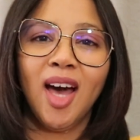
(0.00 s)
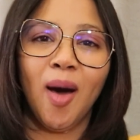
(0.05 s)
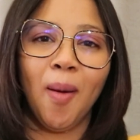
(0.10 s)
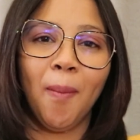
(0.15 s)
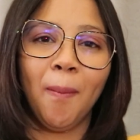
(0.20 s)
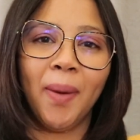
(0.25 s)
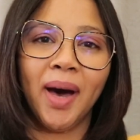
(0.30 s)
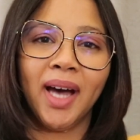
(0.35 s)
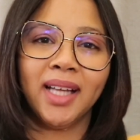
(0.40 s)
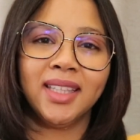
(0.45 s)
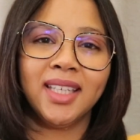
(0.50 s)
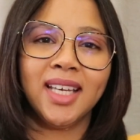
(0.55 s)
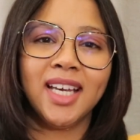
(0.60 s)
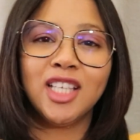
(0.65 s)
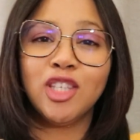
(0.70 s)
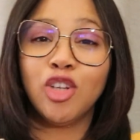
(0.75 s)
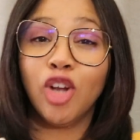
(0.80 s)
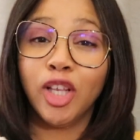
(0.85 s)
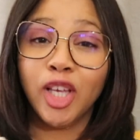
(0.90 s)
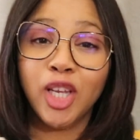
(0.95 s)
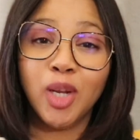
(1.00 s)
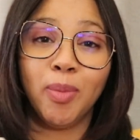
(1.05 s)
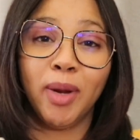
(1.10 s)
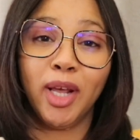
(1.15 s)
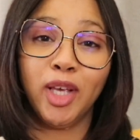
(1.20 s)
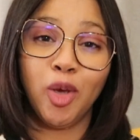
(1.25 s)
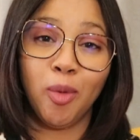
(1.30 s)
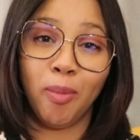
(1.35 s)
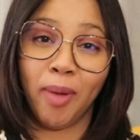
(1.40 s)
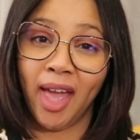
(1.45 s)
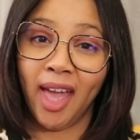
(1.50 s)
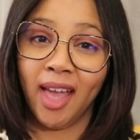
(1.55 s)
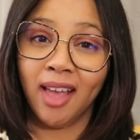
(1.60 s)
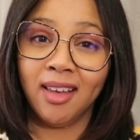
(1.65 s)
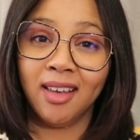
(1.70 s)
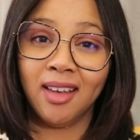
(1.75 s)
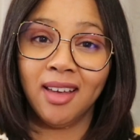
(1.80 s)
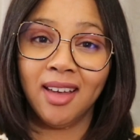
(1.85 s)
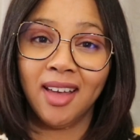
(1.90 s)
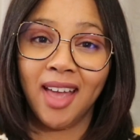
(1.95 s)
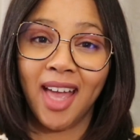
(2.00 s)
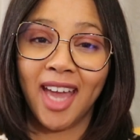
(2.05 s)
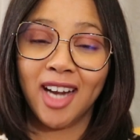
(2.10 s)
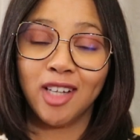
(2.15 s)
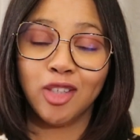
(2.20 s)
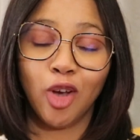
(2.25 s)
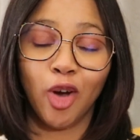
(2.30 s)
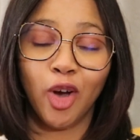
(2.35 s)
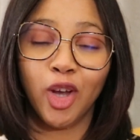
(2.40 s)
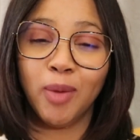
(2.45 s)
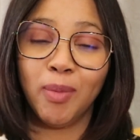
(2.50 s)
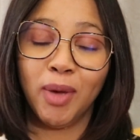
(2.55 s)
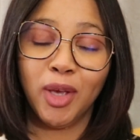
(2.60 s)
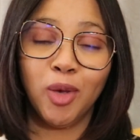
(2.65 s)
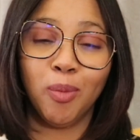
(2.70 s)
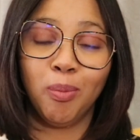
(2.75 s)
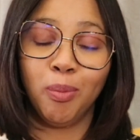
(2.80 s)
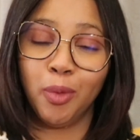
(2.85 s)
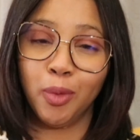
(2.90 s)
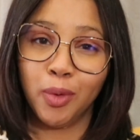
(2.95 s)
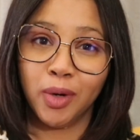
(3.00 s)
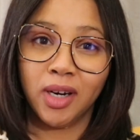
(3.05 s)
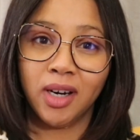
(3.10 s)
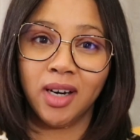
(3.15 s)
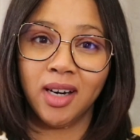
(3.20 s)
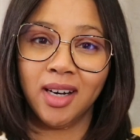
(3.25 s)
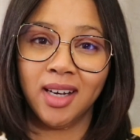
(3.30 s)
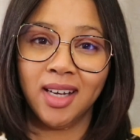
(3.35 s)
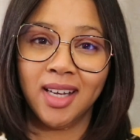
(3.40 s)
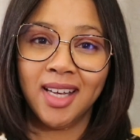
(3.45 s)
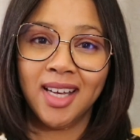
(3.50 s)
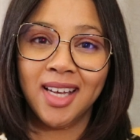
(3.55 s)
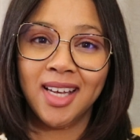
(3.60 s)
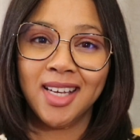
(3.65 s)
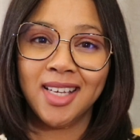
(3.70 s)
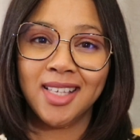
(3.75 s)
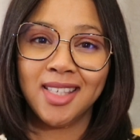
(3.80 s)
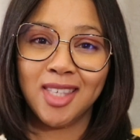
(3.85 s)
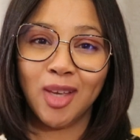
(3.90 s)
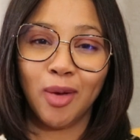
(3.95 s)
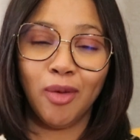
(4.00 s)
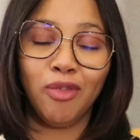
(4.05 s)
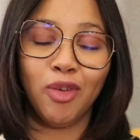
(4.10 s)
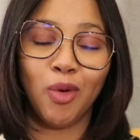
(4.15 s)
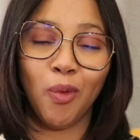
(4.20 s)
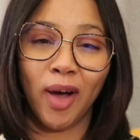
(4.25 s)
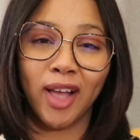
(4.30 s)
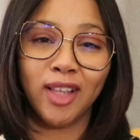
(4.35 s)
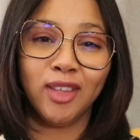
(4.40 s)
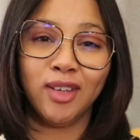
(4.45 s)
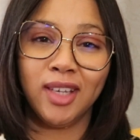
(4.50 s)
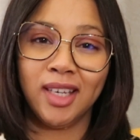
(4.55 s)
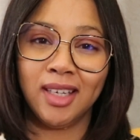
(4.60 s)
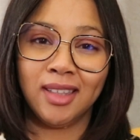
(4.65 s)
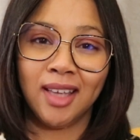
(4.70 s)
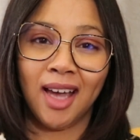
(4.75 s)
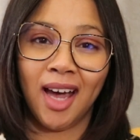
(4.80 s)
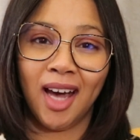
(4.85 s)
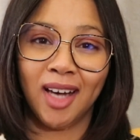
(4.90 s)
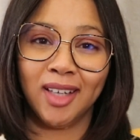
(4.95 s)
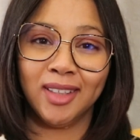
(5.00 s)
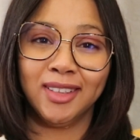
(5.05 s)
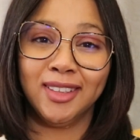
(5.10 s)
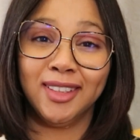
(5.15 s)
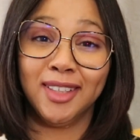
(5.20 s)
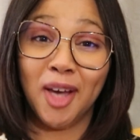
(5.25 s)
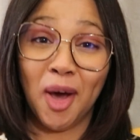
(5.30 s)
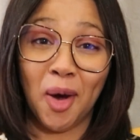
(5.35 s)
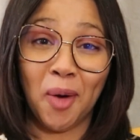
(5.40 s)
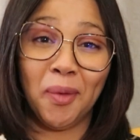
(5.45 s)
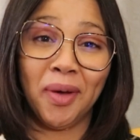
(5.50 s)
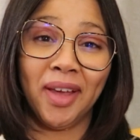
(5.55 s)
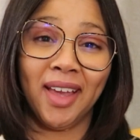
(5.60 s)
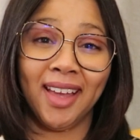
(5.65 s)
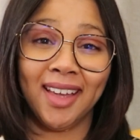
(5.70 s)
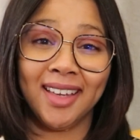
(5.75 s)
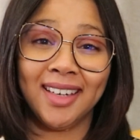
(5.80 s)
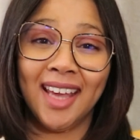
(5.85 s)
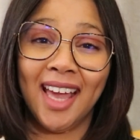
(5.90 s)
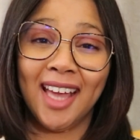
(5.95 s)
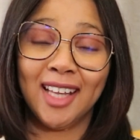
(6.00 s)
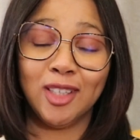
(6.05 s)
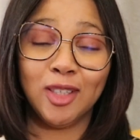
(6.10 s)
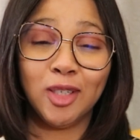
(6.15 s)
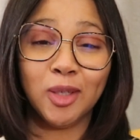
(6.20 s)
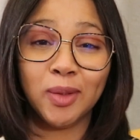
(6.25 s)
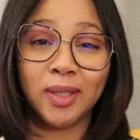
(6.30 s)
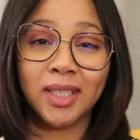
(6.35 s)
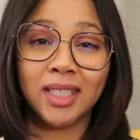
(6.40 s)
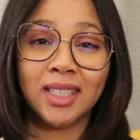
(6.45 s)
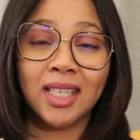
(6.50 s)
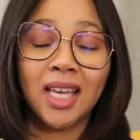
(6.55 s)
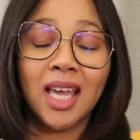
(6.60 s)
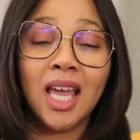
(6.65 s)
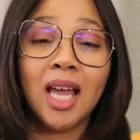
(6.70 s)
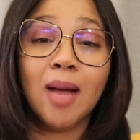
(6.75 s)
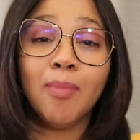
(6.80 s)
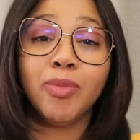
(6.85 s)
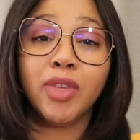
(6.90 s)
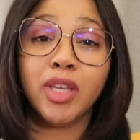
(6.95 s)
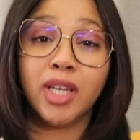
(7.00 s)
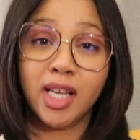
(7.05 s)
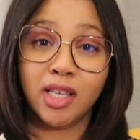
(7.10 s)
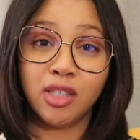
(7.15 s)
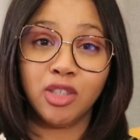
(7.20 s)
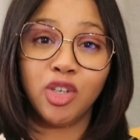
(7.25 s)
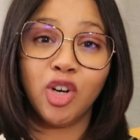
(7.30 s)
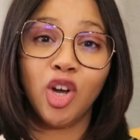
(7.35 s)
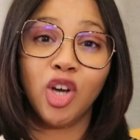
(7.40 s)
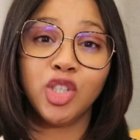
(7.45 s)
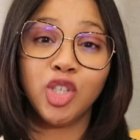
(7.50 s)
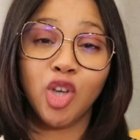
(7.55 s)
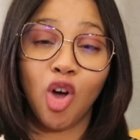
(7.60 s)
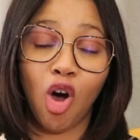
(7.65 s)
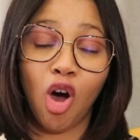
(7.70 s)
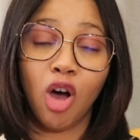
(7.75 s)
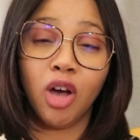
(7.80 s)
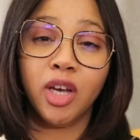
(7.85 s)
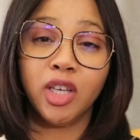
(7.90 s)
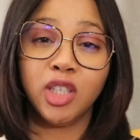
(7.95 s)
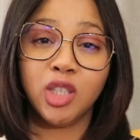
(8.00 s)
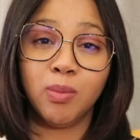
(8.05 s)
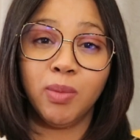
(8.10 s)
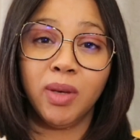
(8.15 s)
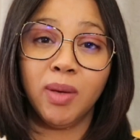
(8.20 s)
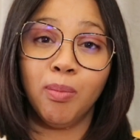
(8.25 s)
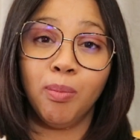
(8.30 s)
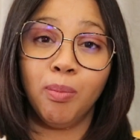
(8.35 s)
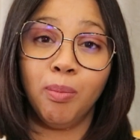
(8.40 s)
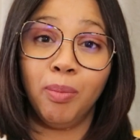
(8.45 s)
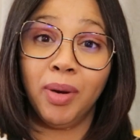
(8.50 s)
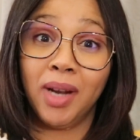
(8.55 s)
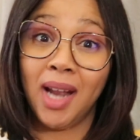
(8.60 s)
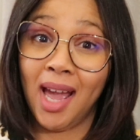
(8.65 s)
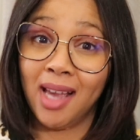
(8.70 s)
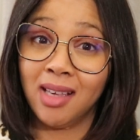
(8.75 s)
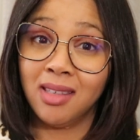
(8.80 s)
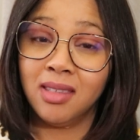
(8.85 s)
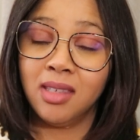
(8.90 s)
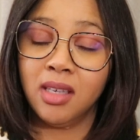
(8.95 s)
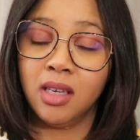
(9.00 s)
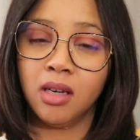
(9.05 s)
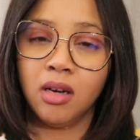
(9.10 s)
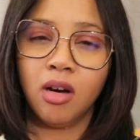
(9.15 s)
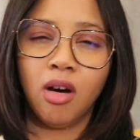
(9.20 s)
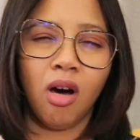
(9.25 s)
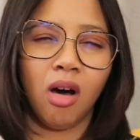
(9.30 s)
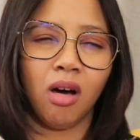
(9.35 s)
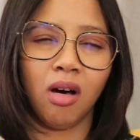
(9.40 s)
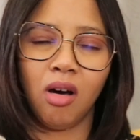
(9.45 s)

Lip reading: But it's not going to break your bank, and it's not going to make you poor. So if you want to eat out, go ahead and do it. Restaurants are going to be pricier.